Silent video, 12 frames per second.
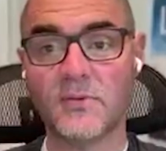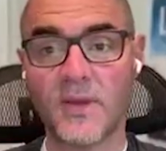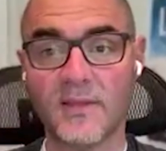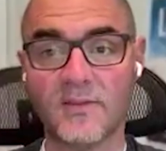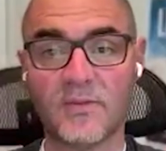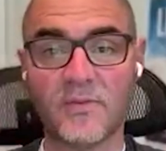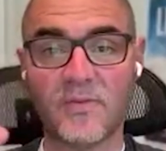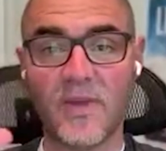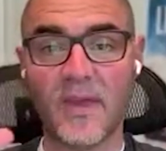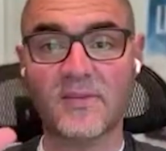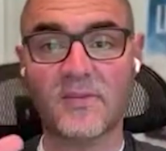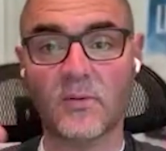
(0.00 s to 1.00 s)

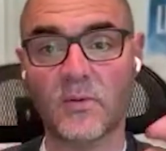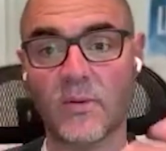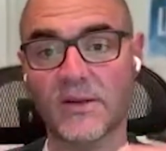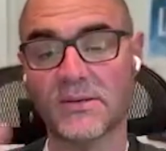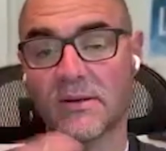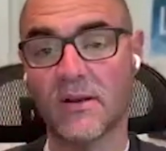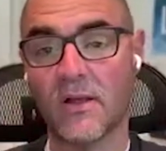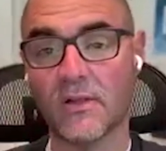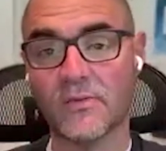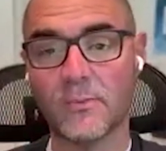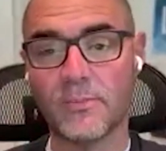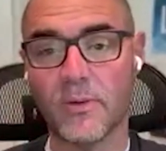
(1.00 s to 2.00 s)
transfix the direction of
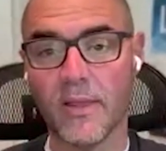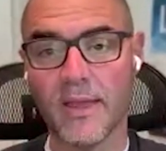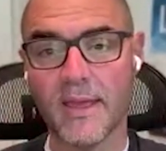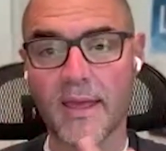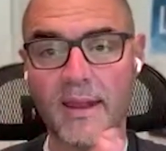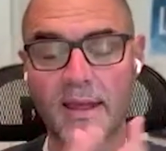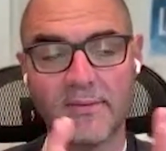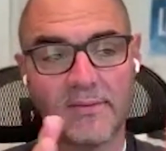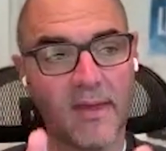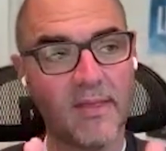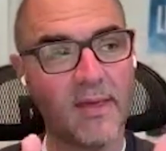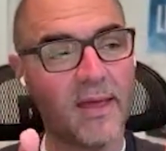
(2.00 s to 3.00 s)
college football. And I
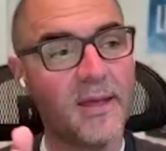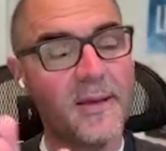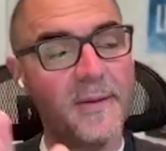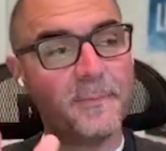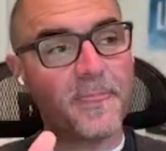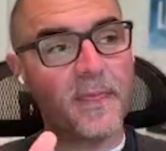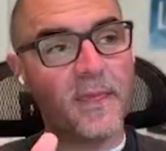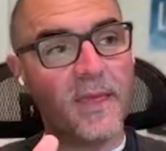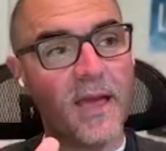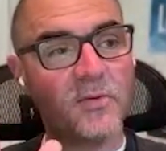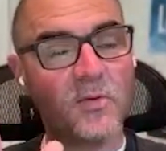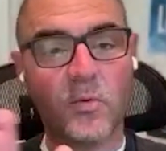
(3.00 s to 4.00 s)
say that
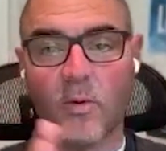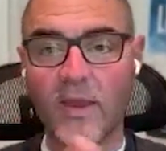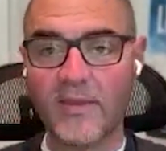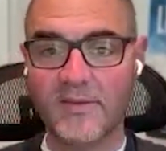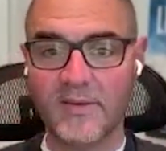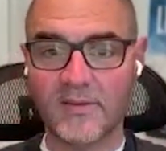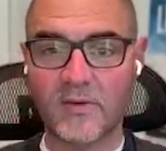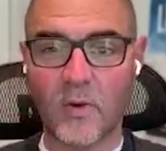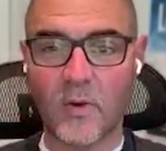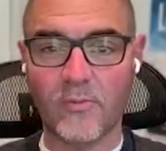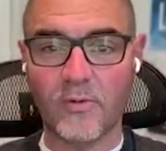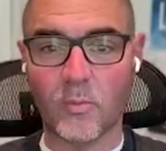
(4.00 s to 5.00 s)
as crazy as
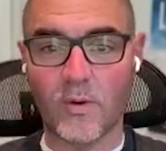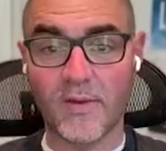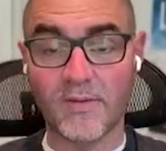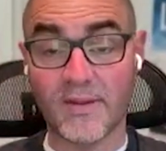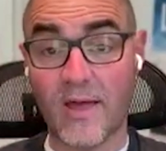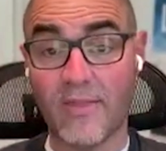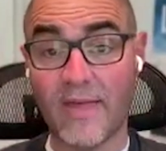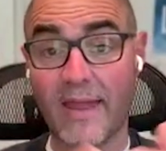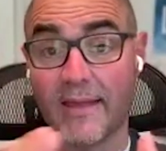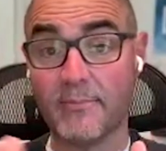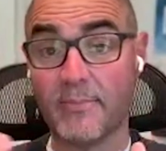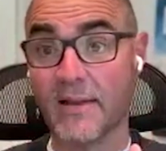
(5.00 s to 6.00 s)
COVID was and how
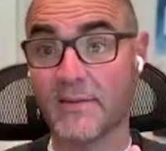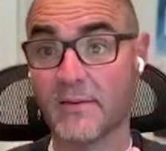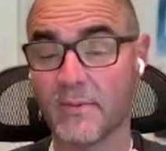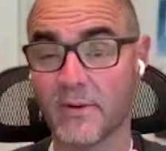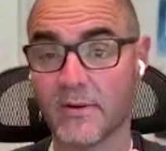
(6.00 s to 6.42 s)
that impacted